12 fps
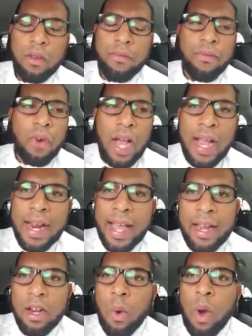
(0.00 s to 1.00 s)

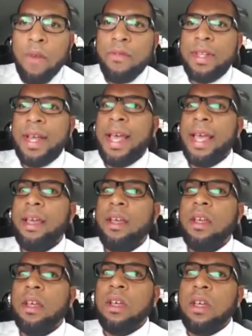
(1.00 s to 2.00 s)
Friday and no other day.
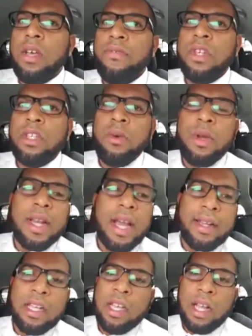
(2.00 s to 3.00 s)
If you're doing
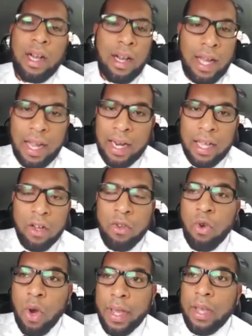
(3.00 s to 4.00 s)
that, then you clearly are
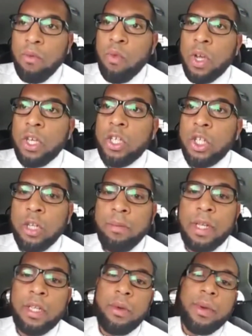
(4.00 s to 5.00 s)
not in what you
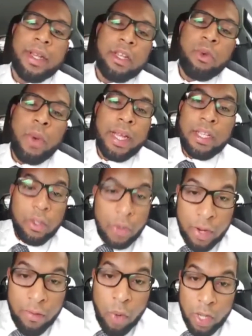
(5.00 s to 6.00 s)
should be doing. You ain't
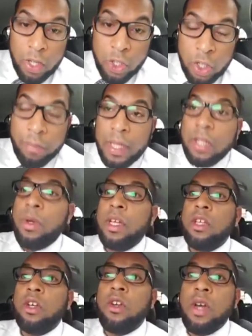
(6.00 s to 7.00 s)
doing what you should be
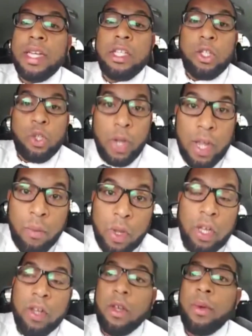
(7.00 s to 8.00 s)
doing. You're not enjoying
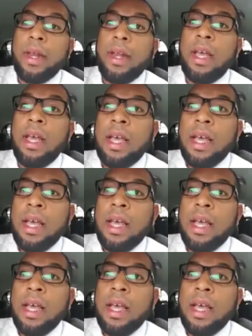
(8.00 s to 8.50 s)
what you're doing.